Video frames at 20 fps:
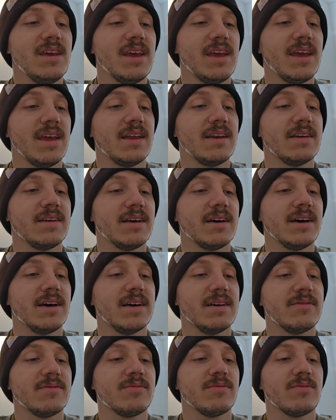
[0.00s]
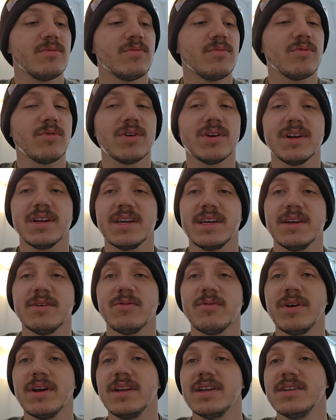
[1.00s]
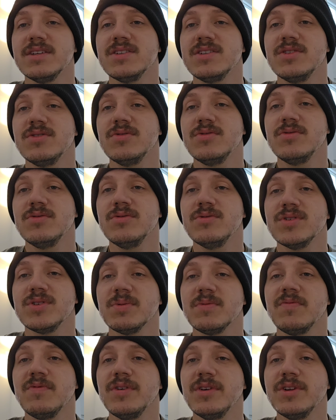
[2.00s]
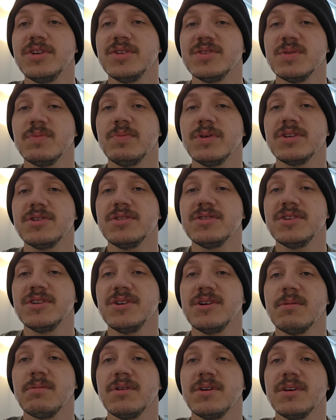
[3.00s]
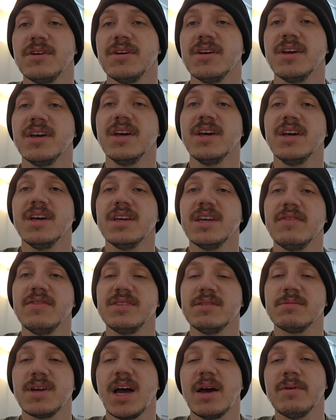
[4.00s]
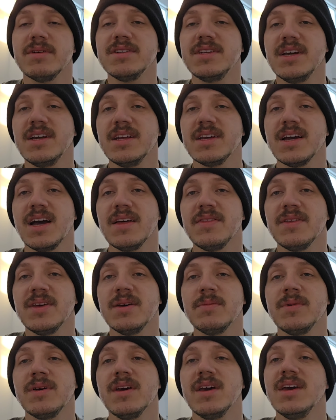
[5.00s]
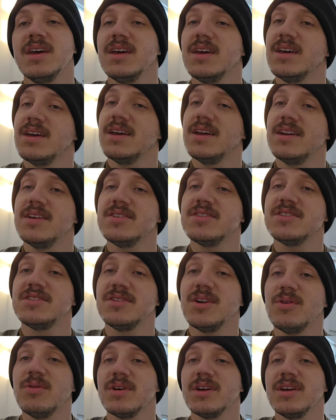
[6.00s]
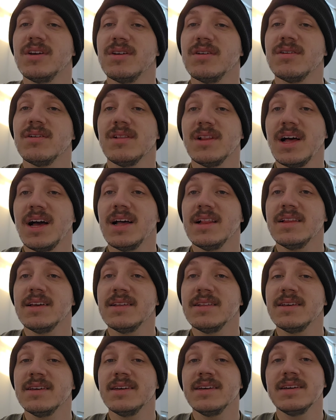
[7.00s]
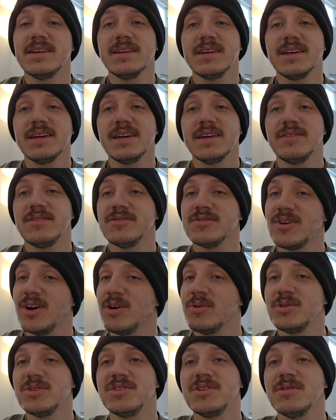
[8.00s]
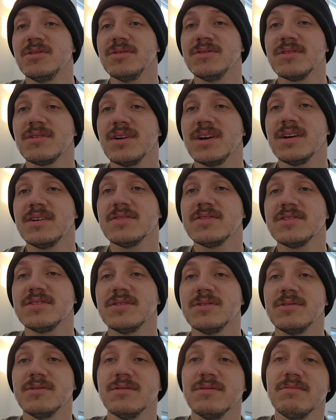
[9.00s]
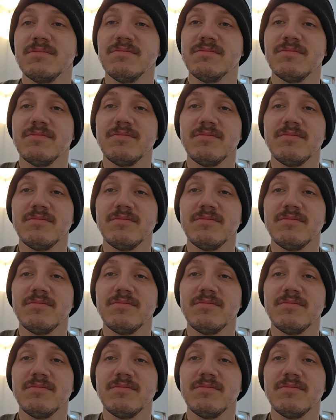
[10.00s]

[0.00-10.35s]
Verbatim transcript: And uh, we're going to get right into some footage and some pictures here. I'm going to give you some commentating on them. It is snowing here a lot lately, and there's always snow on the ground, so